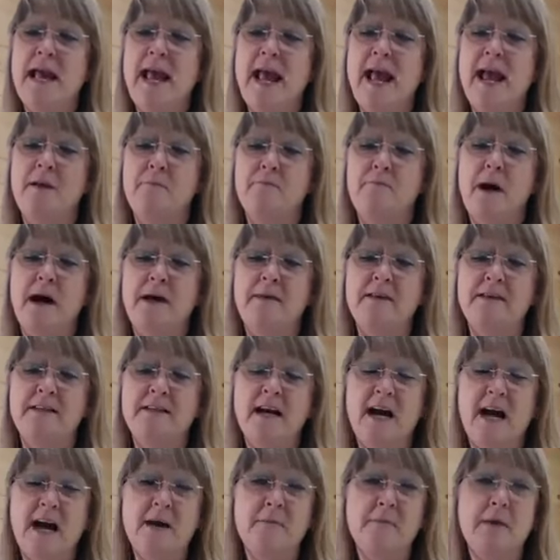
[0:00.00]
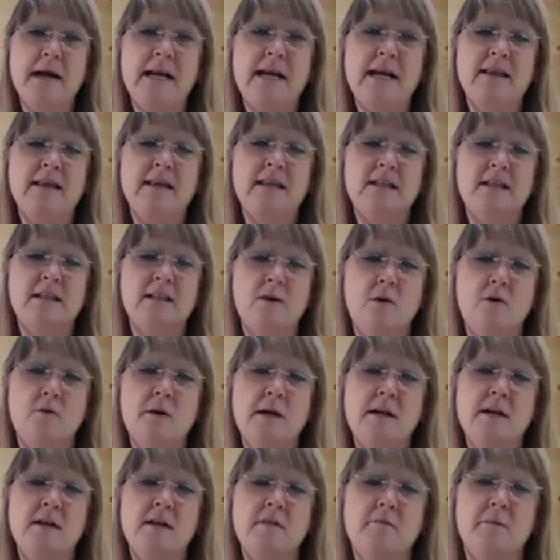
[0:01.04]
And by the time I get this sewn
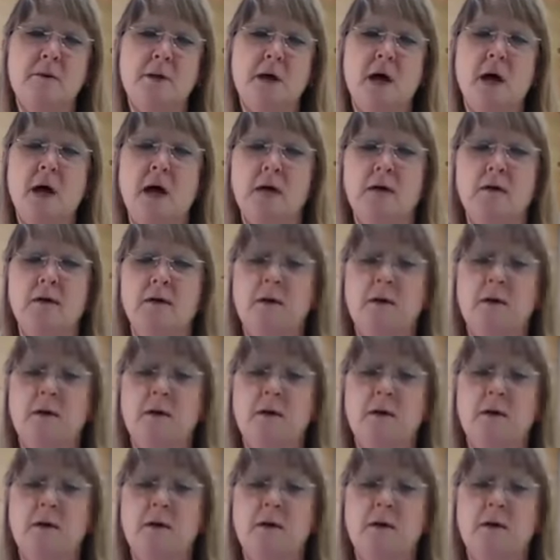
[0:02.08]
into the block,